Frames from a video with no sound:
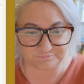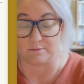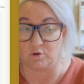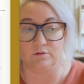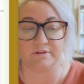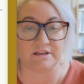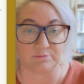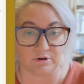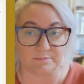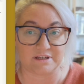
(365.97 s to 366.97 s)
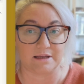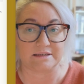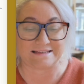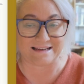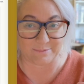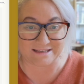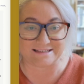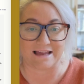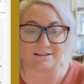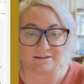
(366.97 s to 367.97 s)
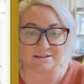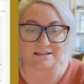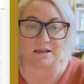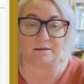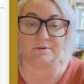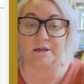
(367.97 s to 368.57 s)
all these prompts are set up exactly the same.